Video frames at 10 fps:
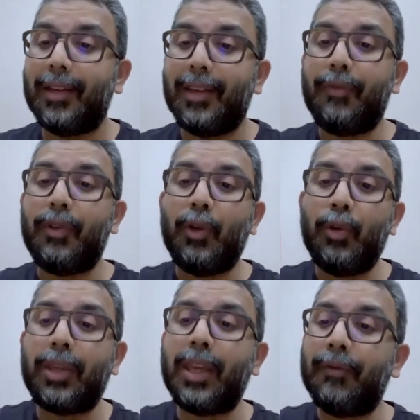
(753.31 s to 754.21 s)
If you're
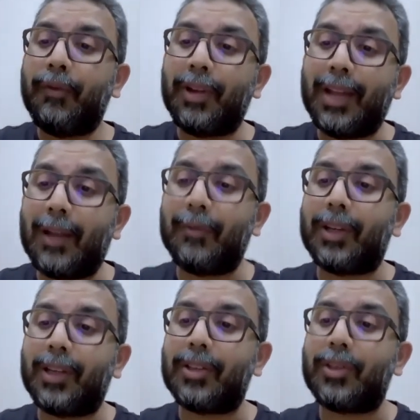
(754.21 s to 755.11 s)
looking for
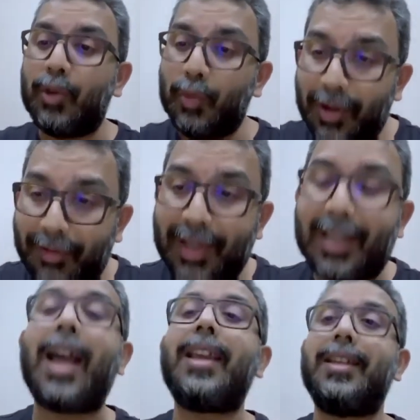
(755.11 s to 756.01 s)
networkers, you will
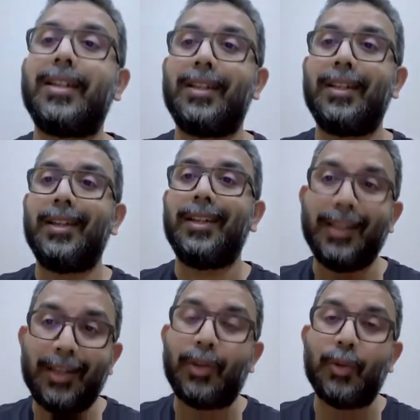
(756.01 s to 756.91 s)
retire
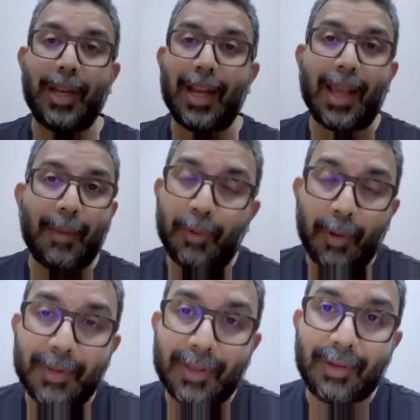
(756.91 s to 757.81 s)
in QNet. I
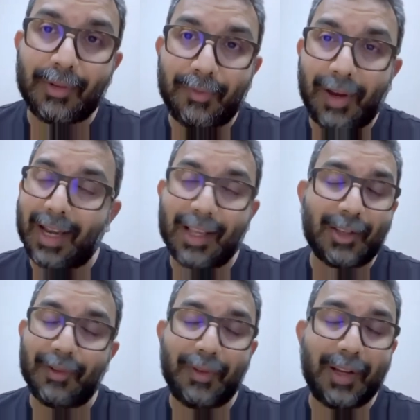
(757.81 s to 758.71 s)
promise you.
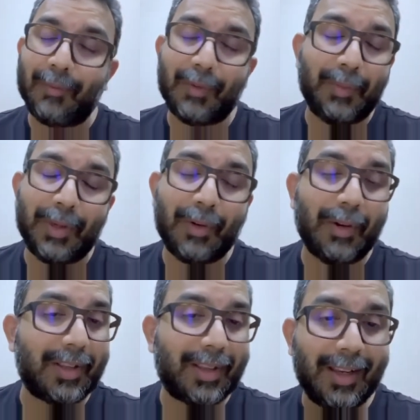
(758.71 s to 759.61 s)
Financial freedom will be
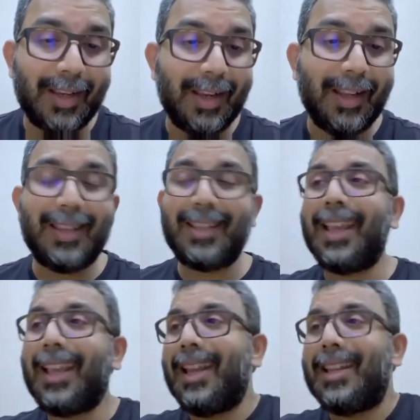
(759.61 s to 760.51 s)
yours. The
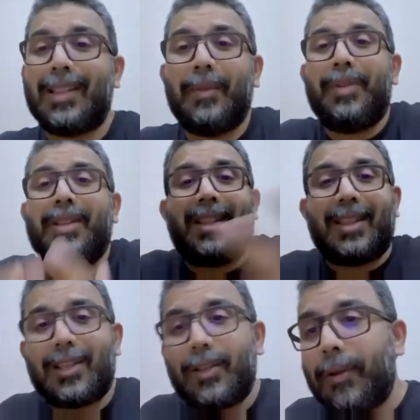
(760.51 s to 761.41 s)
second is the
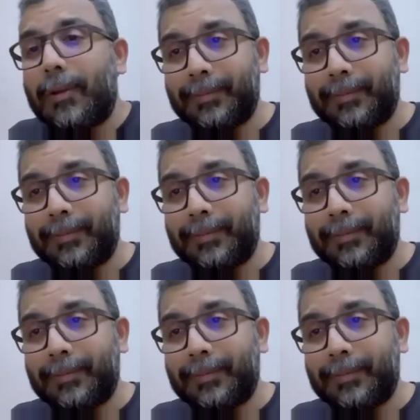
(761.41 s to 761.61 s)
presentation.